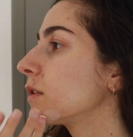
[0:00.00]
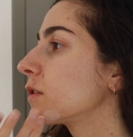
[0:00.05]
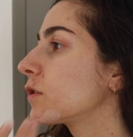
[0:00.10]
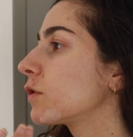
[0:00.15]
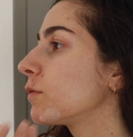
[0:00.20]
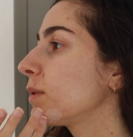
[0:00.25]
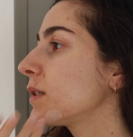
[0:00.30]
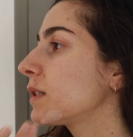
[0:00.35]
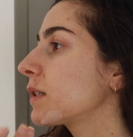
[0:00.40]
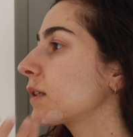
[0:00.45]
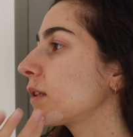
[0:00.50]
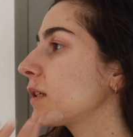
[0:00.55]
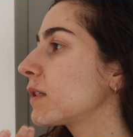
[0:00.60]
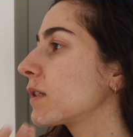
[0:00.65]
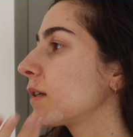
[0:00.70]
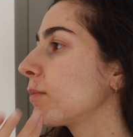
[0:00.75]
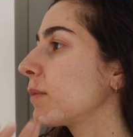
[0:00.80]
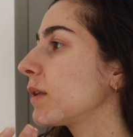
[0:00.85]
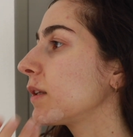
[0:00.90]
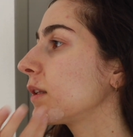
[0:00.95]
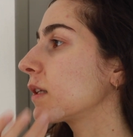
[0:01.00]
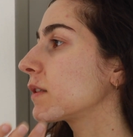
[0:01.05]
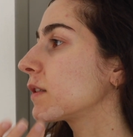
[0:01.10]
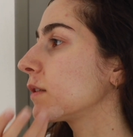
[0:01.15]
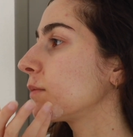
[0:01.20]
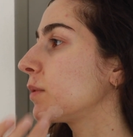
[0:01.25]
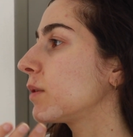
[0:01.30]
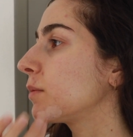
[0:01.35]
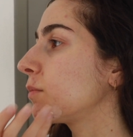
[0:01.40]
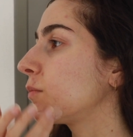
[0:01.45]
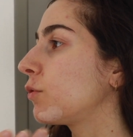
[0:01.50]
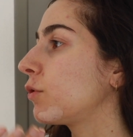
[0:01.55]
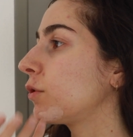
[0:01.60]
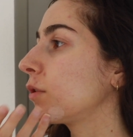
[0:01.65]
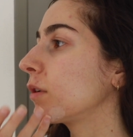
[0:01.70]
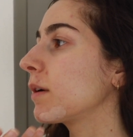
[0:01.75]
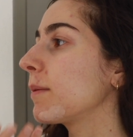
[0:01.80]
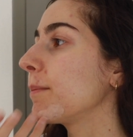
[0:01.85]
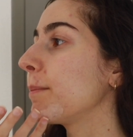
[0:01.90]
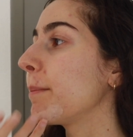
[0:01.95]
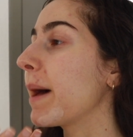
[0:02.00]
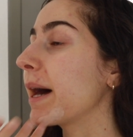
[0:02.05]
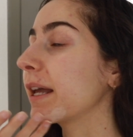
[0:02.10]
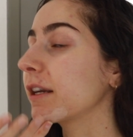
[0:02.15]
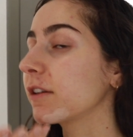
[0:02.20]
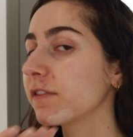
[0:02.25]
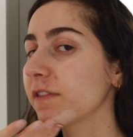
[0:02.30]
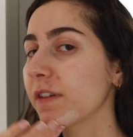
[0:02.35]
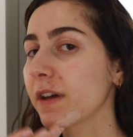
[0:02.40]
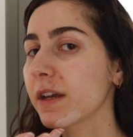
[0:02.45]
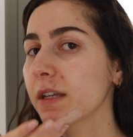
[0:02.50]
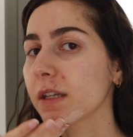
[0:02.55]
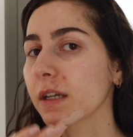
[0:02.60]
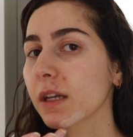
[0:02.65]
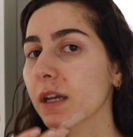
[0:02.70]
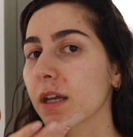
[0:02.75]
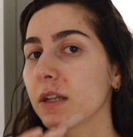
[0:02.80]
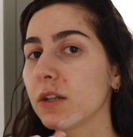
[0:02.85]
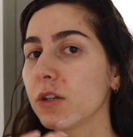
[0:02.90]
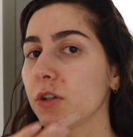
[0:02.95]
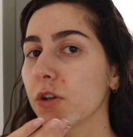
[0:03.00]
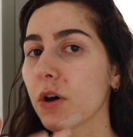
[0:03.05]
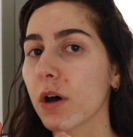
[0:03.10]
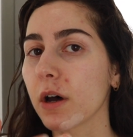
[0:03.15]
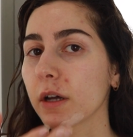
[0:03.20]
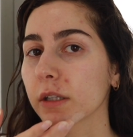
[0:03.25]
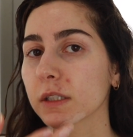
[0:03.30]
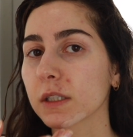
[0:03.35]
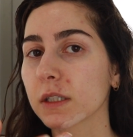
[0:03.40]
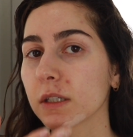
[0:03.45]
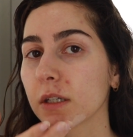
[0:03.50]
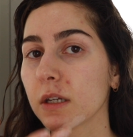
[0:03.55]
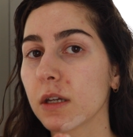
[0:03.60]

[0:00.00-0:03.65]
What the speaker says: So basically something that's a bit more mattifying and not